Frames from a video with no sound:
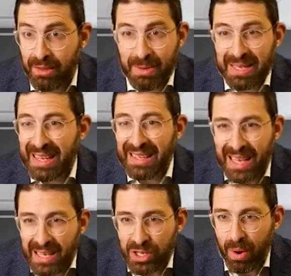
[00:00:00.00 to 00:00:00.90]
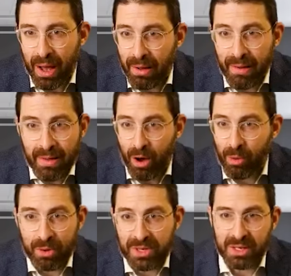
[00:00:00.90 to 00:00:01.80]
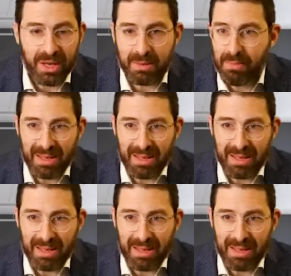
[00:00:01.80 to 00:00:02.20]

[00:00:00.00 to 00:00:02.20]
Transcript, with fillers: to be sent to Israel almost as,